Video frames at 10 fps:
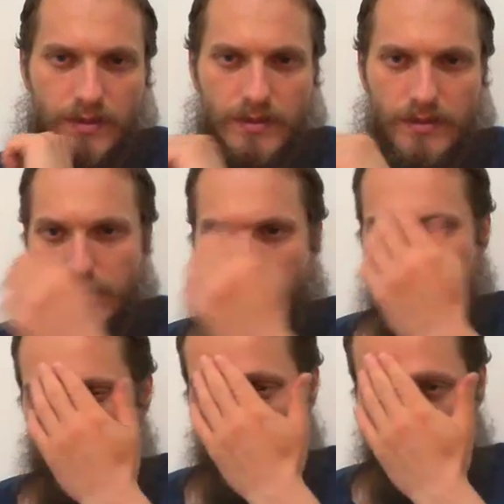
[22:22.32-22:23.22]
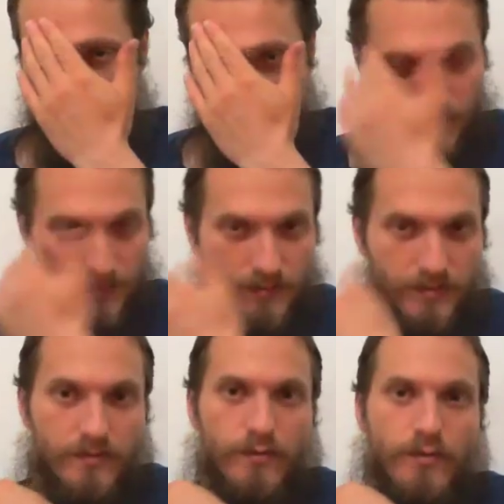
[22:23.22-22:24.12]
So in life,
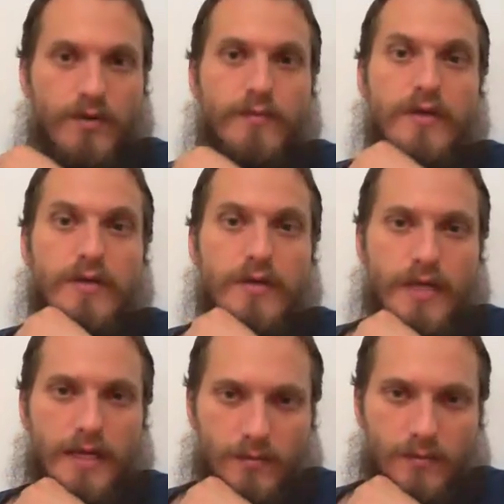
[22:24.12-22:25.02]
if we want to be good at it,